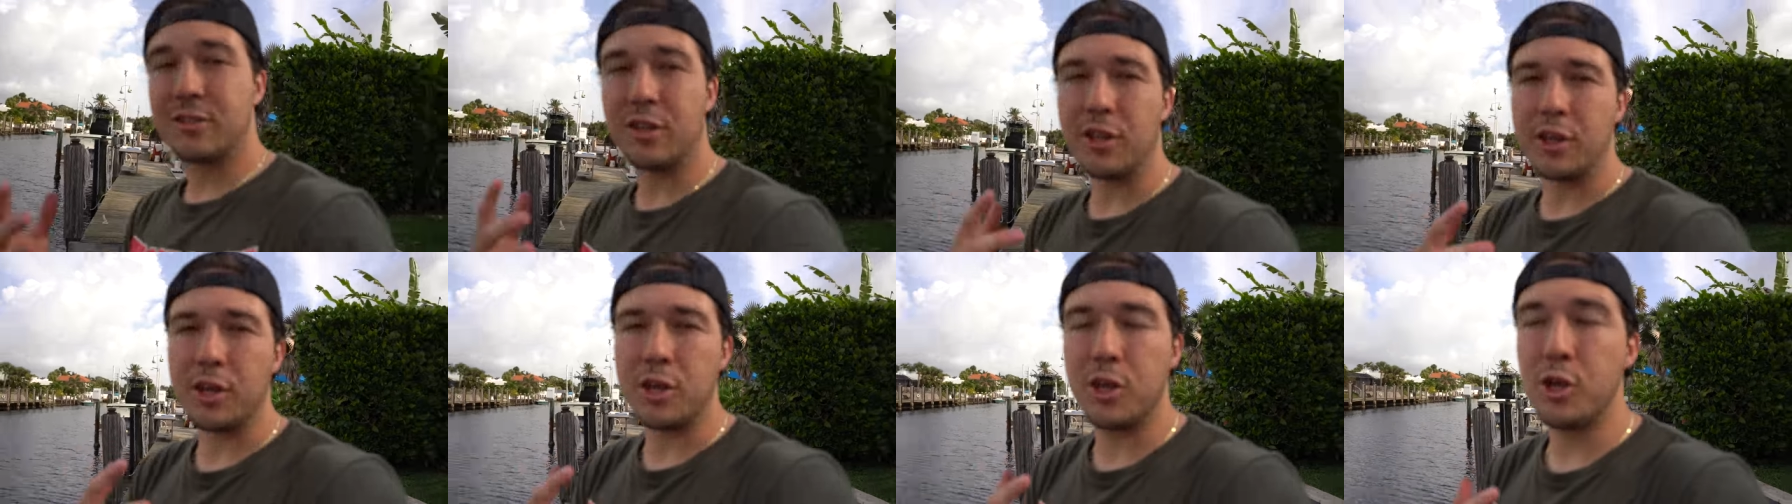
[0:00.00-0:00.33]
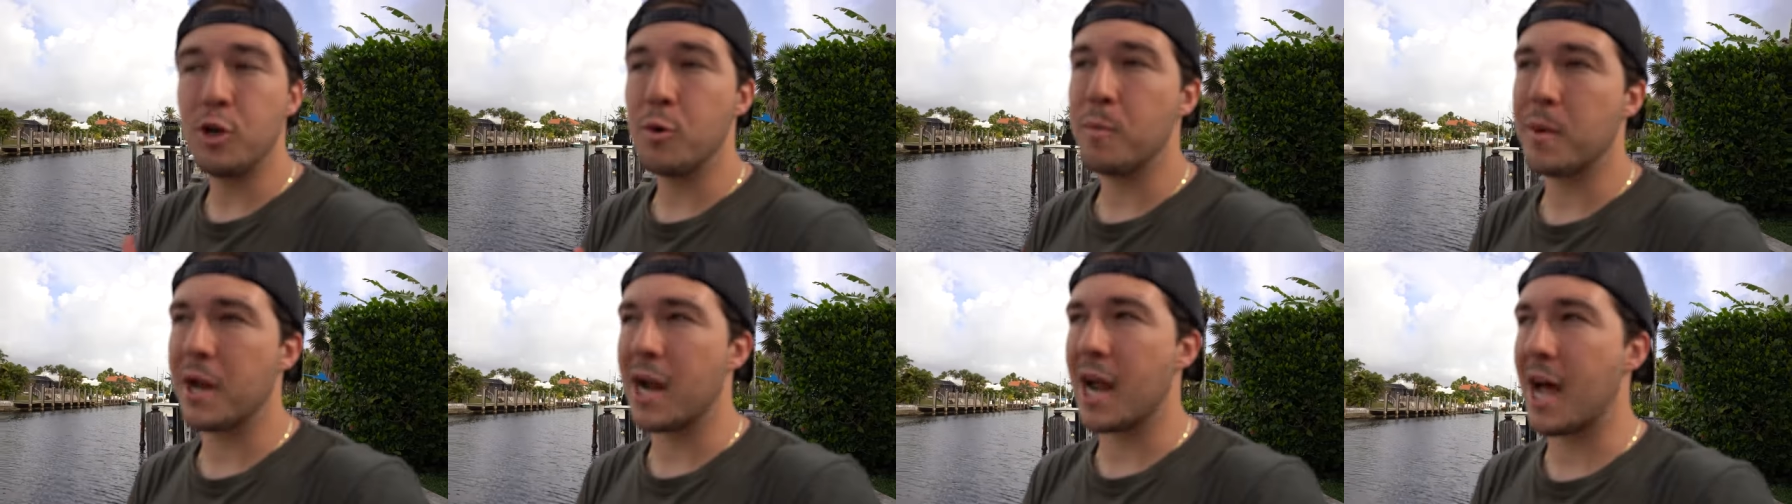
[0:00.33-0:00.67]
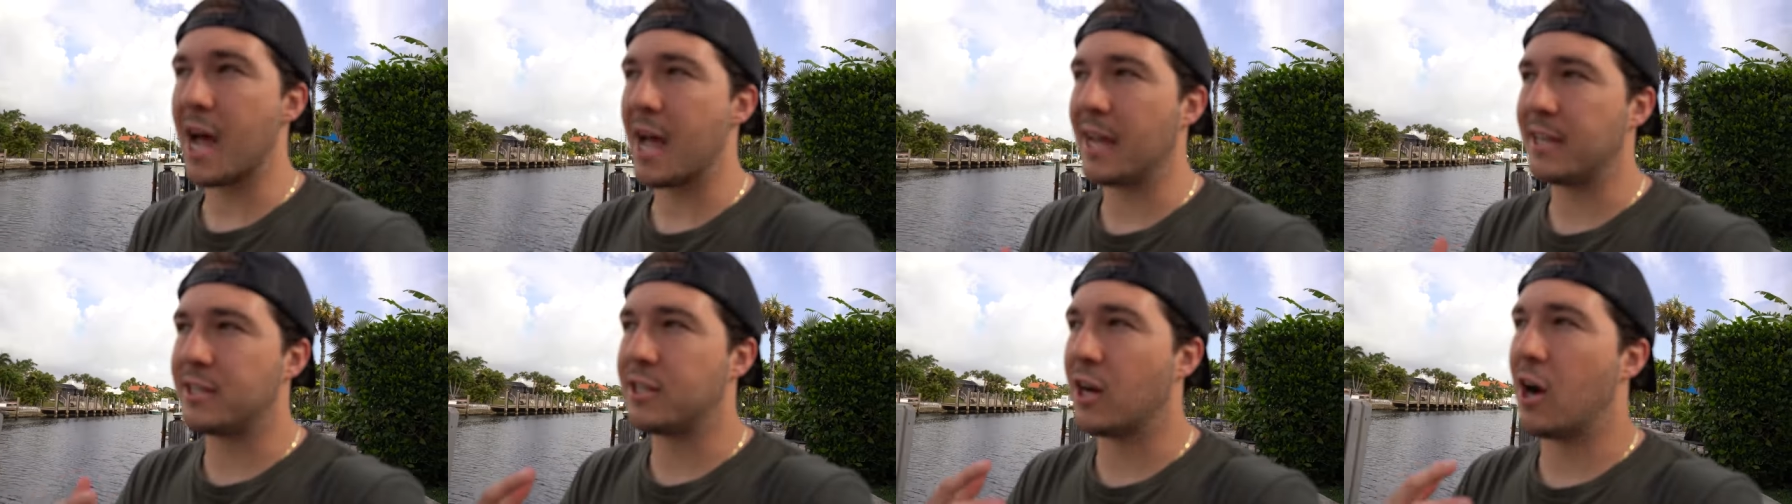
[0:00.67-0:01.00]
to the human
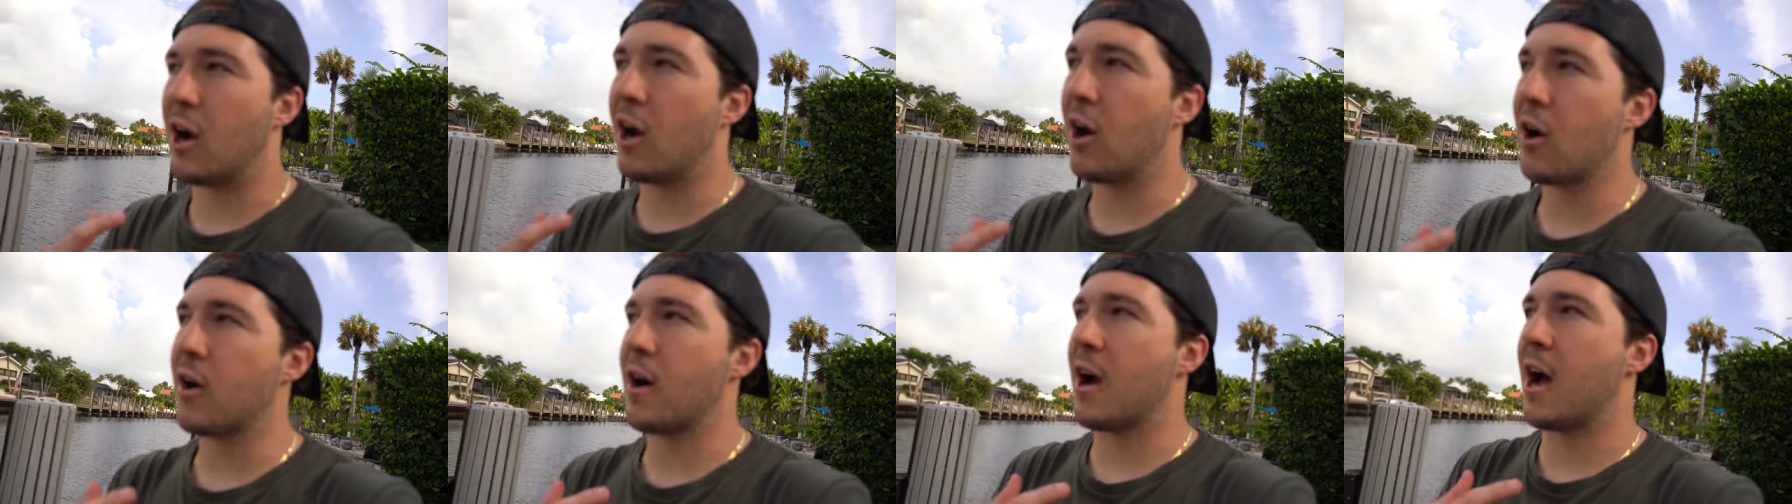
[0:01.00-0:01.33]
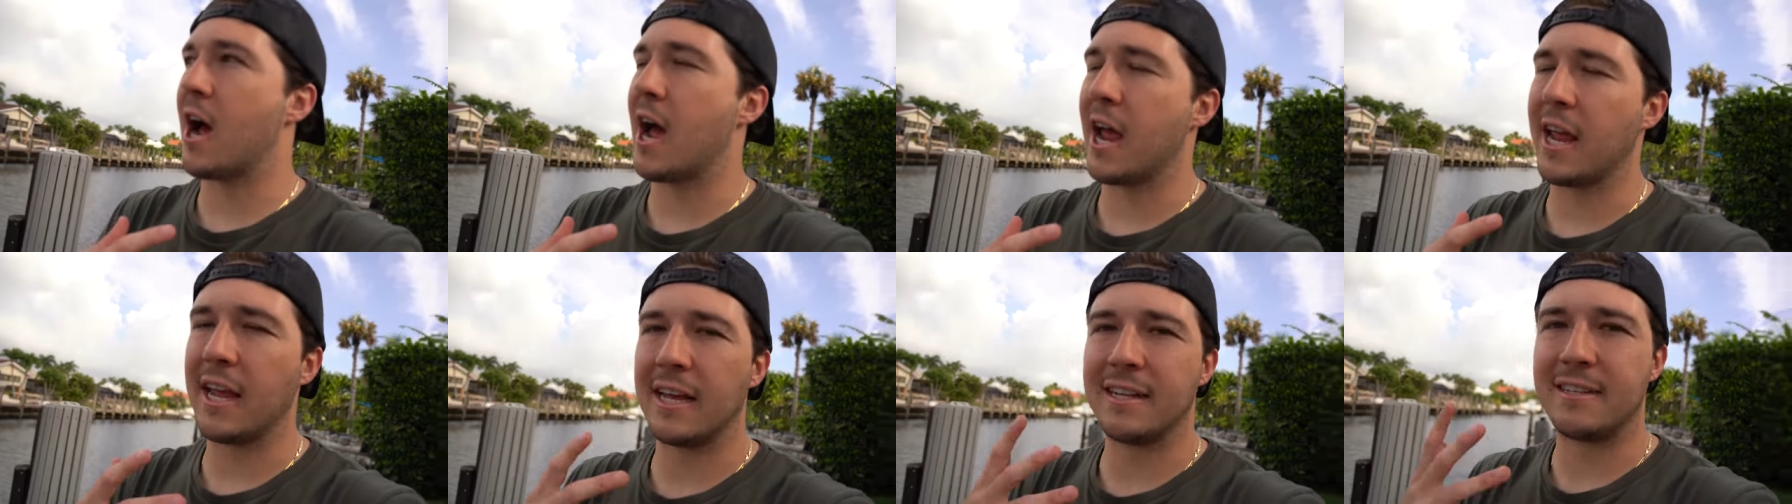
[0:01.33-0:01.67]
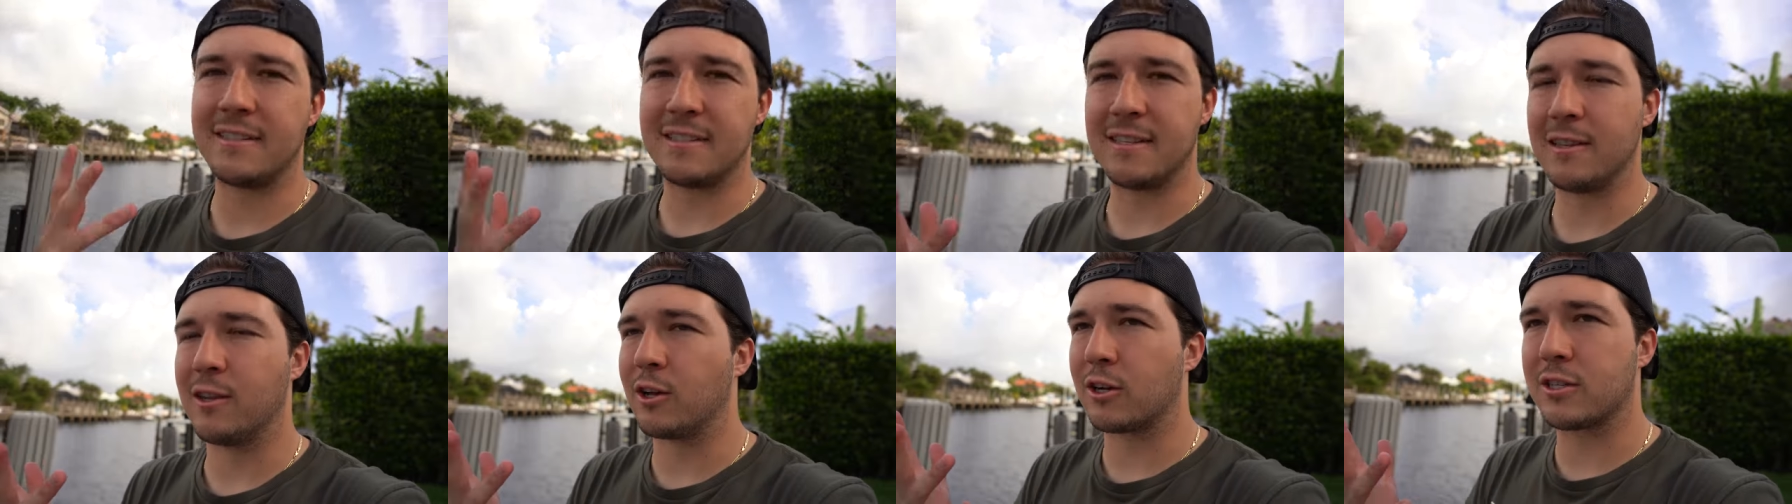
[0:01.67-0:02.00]
eye, to our eye,
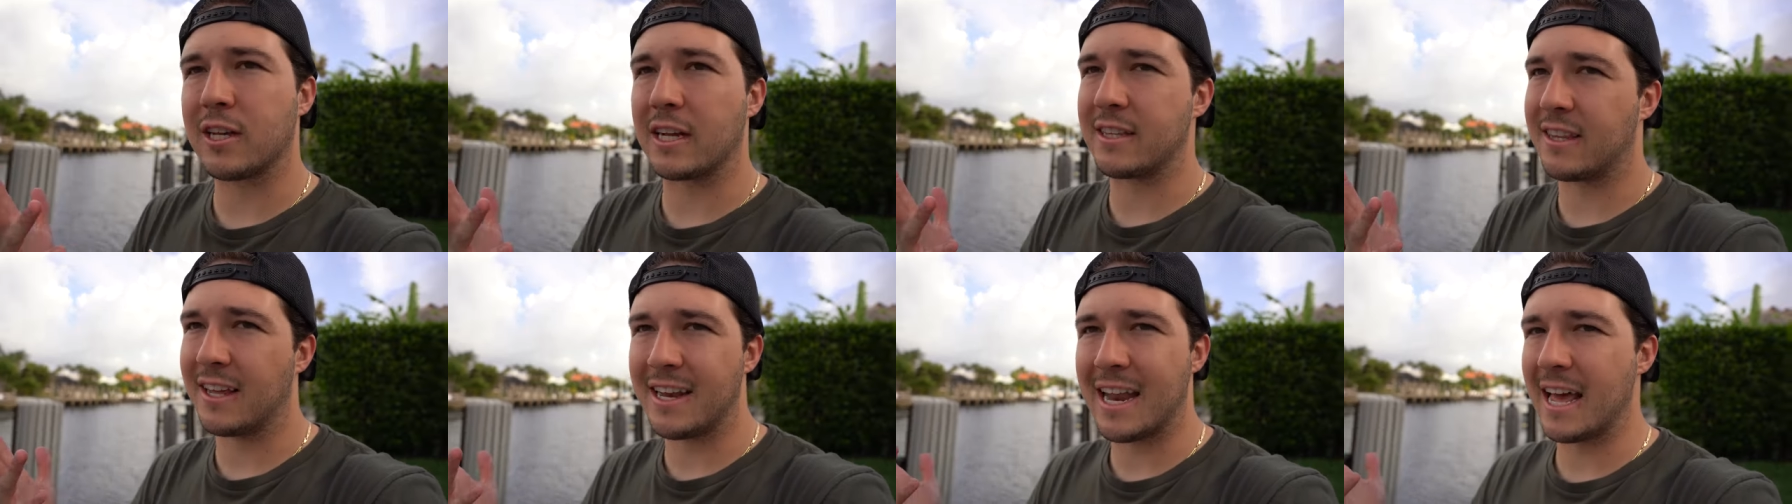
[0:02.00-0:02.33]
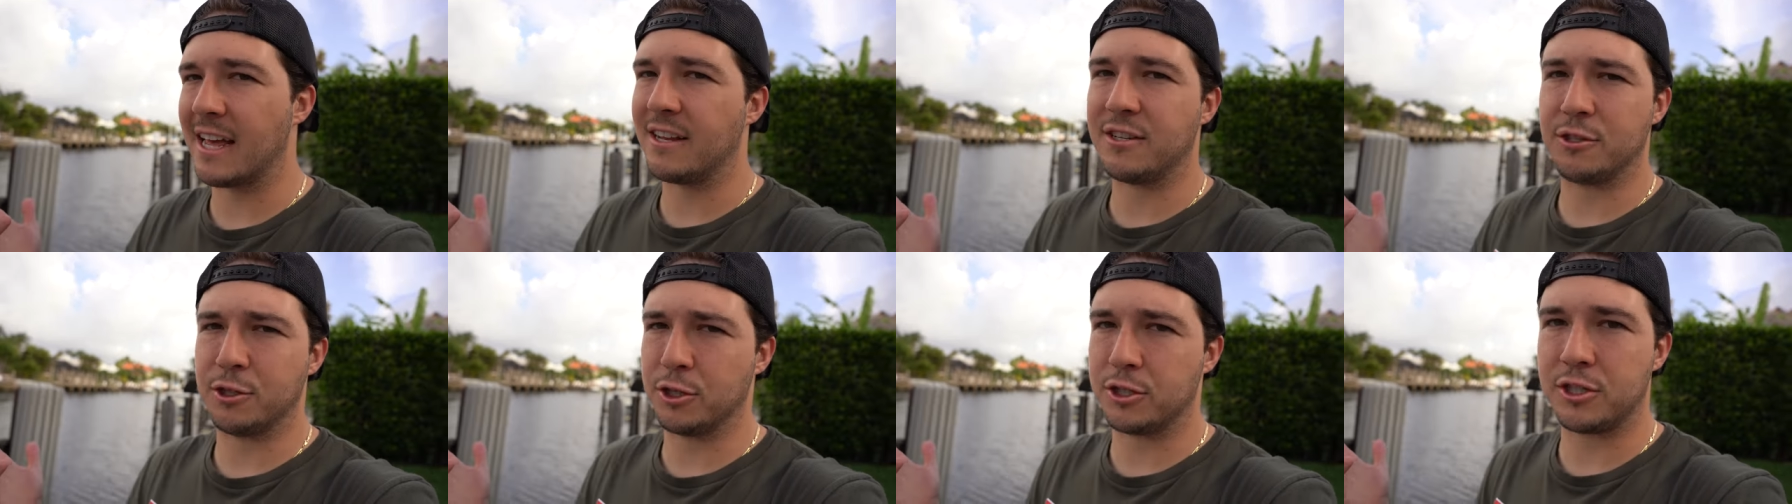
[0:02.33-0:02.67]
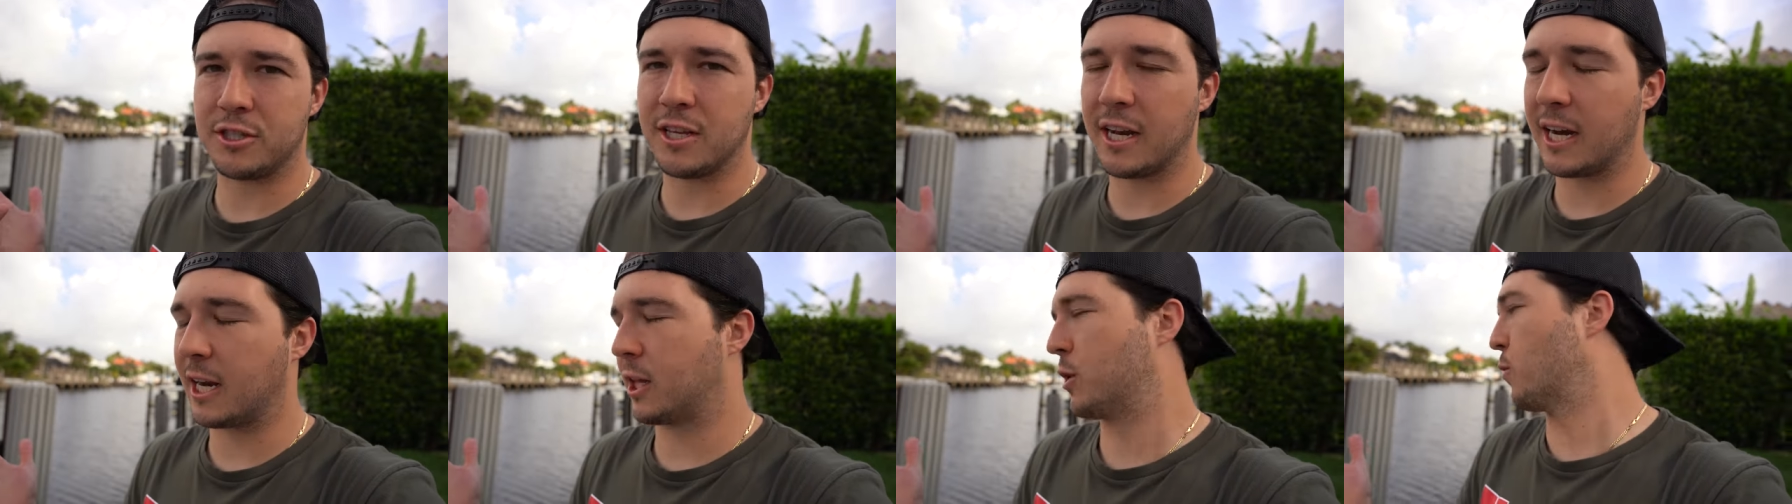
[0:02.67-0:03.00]
it looks like the net is just
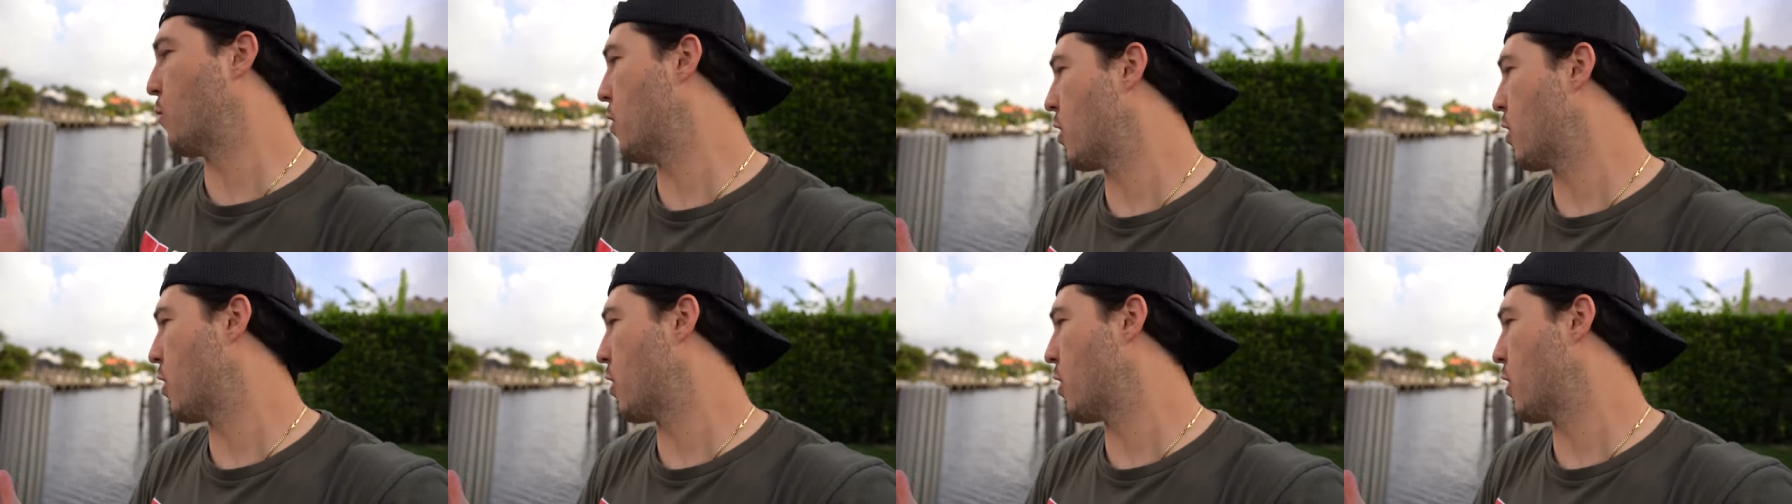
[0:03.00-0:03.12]
sitting in the